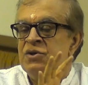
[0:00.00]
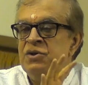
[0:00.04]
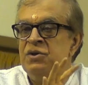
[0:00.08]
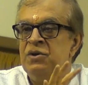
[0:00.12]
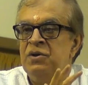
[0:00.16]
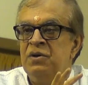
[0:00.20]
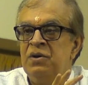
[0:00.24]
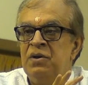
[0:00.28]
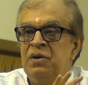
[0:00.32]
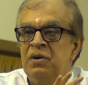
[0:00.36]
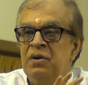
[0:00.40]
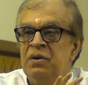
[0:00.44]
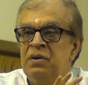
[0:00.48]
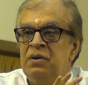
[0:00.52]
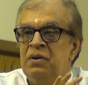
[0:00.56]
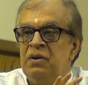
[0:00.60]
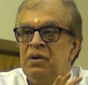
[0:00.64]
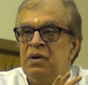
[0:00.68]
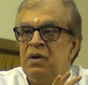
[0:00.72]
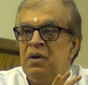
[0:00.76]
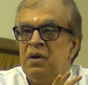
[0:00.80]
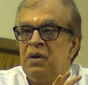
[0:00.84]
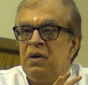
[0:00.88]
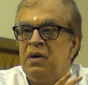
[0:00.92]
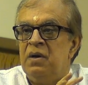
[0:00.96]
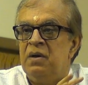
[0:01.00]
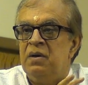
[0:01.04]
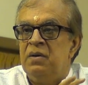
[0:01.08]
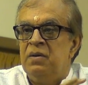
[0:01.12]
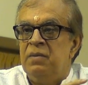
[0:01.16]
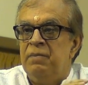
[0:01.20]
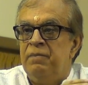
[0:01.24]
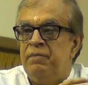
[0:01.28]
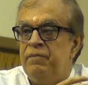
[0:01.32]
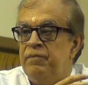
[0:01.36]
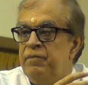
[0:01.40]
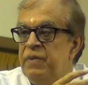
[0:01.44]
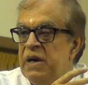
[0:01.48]
a year,
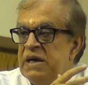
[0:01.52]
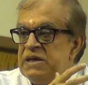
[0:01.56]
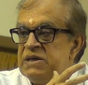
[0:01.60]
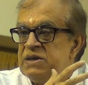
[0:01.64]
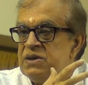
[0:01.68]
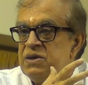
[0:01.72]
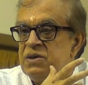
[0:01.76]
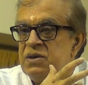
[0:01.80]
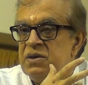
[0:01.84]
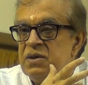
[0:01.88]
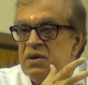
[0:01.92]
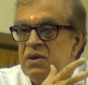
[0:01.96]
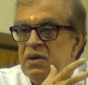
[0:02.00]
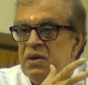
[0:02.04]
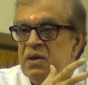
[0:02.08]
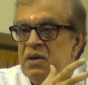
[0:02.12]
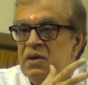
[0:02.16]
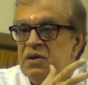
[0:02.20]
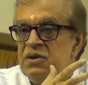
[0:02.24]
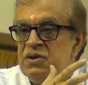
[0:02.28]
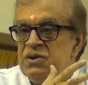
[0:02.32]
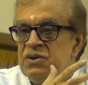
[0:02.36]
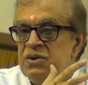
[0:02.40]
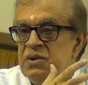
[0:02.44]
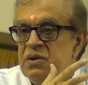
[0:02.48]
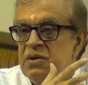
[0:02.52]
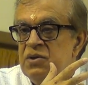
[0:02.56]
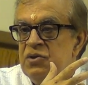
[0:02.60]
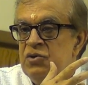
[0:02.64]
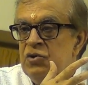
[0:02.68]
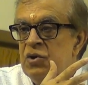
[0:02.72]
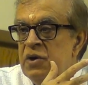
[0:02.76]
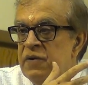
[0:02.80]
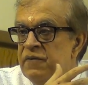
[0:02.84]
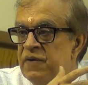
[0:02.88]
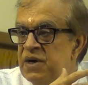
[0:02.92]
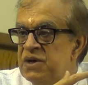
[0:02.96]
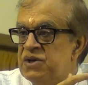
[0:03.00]
best
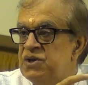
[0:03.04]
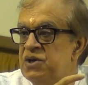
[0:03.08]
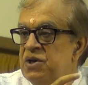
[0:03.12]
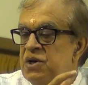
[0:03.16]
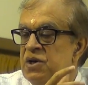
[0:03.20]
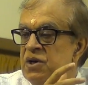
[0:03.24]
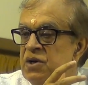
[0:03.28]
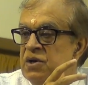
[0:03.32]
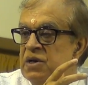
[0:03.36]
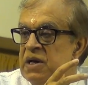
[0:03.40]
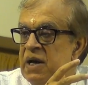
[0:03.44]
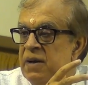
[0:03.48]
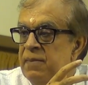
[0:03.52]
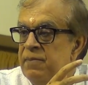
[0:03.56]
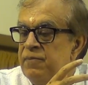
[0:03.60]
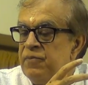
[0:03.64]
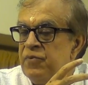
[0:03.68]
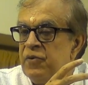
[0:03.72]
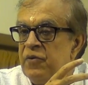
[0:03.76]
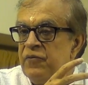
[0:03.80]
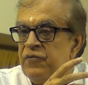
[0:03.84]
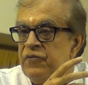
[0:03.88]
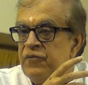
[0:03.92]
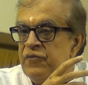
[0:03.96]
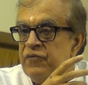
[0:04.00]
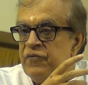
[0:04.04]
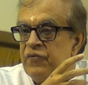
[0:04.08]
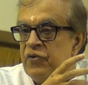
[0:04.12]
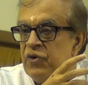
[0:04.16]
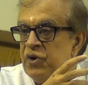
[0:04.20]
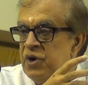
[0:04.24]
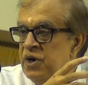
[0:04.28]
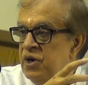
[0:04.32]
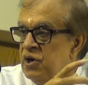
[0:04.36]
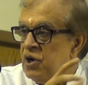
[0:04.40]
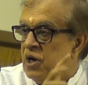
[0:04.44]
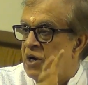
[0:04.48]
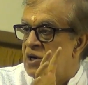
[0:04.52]
university type of for
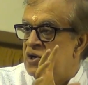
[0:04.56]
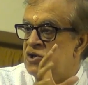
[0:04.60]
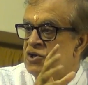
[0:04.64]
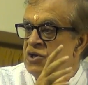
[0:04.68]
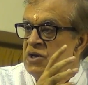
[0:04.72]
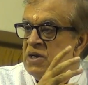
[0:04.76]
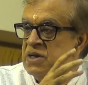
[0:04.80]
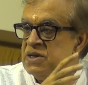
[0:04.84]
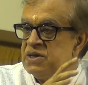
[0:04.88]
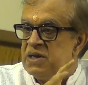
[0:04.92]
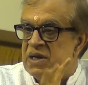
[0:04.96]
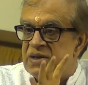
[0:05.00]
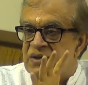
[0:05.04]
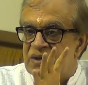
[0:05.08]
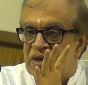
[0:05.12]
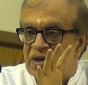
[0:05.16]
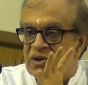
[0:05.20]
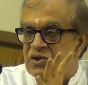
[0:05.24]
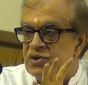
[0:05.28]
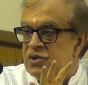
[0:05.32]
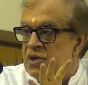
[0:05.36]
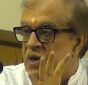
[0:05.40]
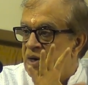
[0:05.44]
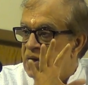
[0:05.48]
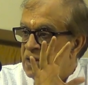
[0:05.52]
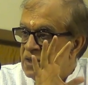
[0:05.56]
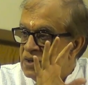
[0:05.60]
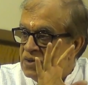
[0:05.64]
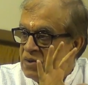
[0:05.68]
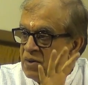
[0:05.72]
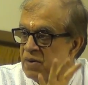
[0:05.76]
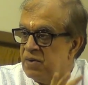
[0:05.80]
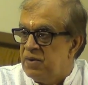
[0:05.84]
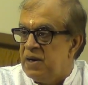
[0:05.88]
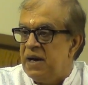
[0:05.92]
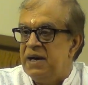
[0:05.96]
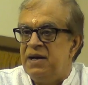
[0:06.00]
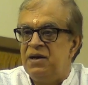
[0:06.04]
Indology and Sanskrit studies
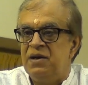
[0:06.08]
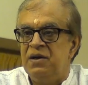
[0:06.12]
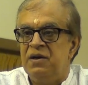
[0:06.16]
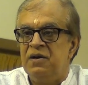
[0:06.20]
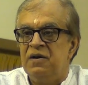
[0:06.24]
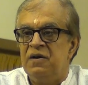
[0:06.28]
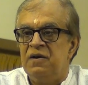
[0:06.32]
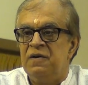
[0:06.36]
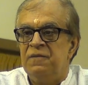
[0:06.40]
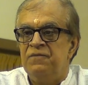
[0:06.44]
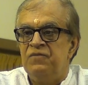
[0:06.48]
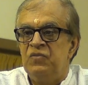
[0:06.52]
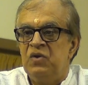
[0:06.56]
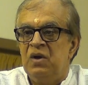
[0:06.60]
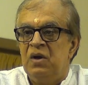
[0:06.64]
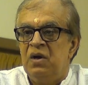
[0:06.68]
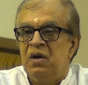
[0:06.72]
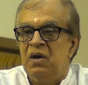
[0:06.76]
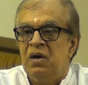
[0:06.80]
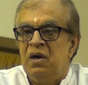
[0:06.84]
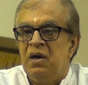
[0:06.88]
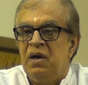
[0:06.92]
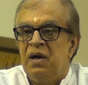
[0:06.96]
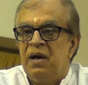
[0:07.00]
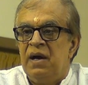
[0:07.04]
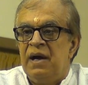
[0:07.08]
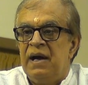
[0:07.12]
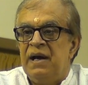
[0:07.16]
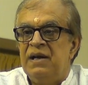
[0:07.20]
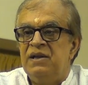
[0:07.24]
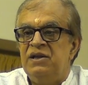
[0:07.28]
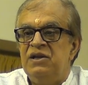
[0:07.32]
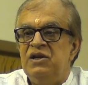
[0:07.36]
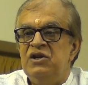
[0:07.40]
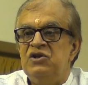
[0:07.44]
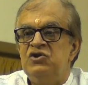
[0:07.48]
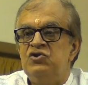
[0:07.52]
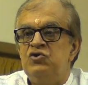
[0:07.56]
right here.
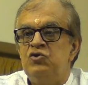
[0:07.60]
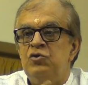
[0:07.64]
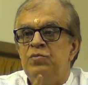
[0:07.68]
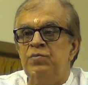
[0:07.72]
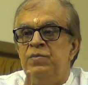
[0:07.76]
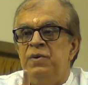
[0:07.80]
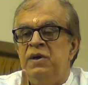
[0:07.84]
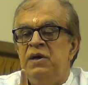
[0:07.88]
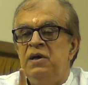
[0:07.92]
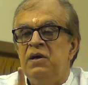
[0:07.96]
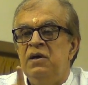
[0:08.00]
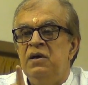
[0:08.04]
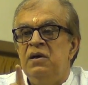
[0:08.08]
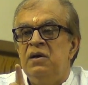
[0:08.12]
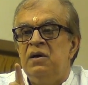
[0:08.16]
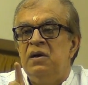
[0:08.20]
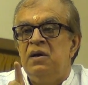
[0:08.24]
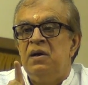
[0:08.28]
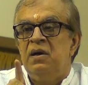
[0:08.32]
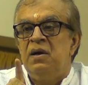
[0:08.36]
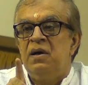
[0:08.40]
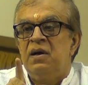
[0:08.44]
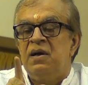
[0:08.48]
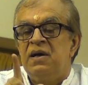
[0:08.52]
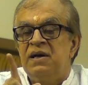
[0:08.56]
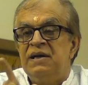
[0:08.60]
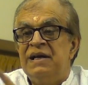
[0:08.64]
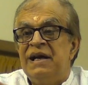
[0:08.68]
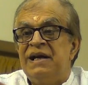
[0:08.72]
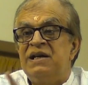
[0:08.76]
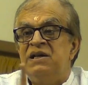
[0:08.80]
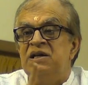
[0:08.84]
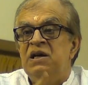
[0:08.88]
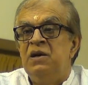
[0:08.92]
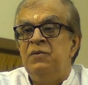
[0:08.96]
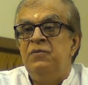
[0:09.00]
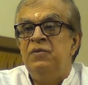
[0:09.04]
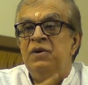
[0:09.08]
And these should be
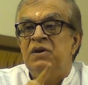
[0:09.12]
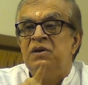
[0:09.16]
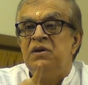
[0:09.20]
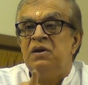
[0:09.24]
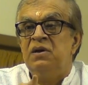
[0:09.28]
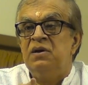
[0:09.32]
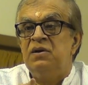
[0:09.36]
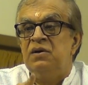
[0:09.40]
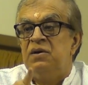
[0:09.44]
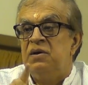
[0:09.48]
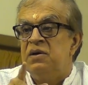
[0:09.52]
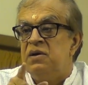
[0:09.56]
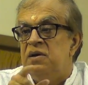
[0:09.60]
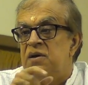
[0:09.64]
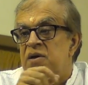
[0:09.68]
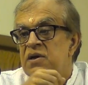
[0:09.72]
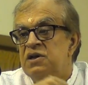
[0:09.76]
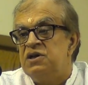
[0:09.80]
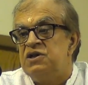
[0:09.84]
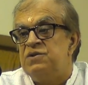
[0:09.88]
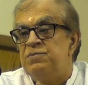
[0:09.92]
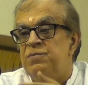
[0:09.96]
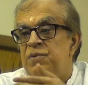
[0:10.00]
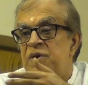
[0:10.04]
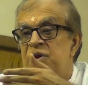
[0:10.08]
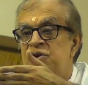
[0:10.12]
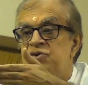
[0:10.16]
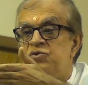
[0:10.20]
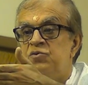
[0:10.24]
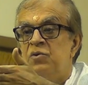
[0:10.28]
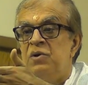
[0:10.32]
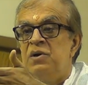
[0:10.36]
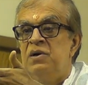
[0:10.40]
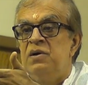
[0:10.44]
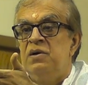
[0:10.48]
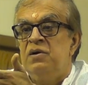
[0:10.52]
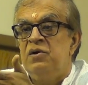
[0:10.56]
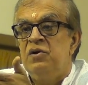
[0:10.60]
connected with the
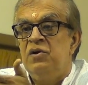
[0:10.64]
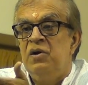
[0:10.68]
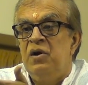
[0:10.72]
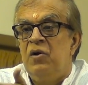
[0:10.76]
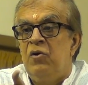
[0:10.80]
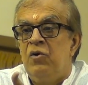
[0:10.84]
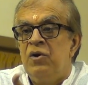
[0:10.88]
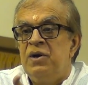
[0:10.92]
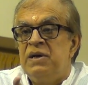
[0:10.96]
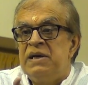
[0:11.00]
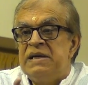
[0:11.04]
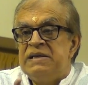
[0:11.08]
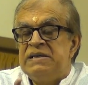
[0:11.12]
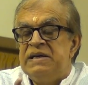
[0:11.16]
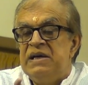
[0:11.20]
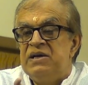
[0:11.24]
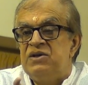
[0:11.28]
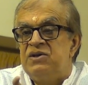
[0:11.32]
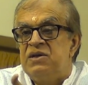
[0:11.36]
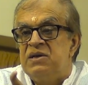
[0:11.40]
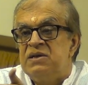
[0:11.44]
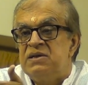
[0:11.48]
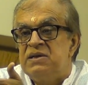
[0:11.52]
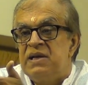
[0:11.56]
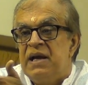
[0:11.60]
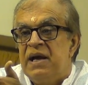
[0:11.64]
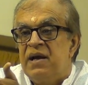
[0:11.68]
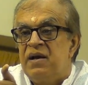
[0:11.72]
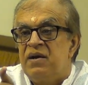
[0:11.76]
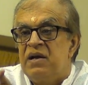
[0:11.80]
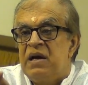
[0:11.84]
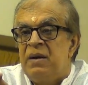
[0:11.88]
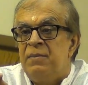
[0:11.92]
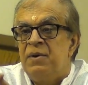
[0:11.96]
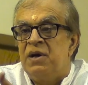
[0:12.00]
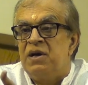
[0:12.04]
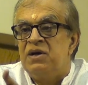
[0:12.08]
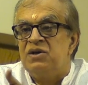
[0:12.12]
spiritual organizations like
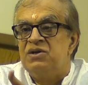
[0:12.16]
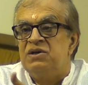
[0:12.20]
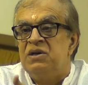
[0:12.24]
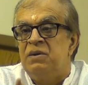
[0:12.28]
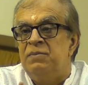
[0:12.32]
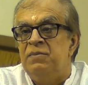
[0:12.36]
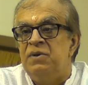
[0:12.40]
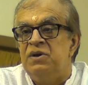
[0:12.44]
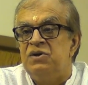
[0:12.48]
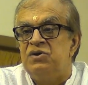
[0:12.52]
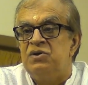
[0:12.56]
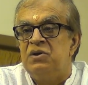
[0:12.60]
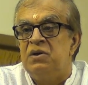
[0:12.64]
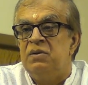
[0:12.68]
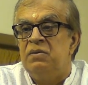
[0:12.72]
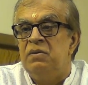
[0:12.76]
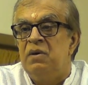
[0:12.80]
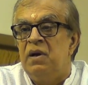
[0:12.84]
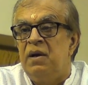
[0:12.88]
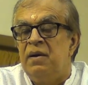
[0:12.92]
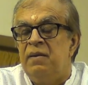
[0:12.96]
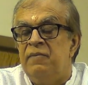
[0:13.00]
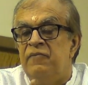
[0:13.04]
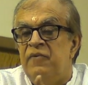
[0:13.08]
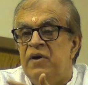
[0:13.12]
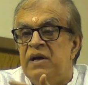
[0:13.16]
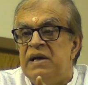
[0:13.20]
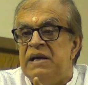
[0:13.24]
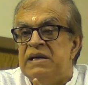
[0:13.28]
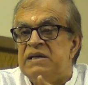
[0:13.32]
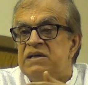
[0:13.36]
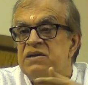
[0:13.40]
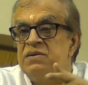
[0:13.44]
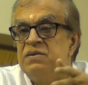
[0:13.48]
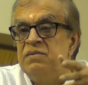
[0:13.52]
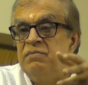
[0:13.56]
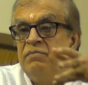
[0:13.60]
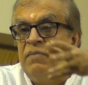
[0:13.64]
Ramakrishna Mission,
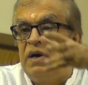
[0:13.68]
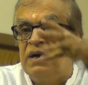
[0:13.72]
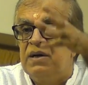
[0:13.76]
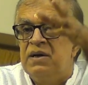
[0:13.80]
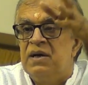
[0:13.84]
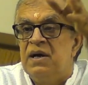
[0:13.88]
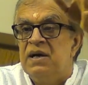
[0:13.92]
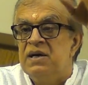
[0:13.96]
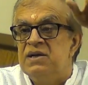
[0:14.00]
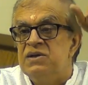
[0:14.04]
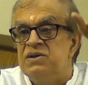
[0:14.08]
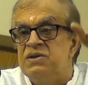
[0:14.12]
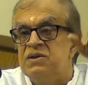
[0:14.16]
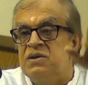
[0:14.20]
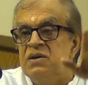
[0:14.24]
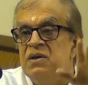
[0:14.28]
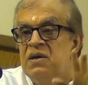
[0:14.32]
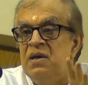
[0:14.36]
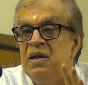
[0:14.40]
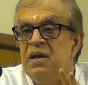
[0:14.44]
various mathas,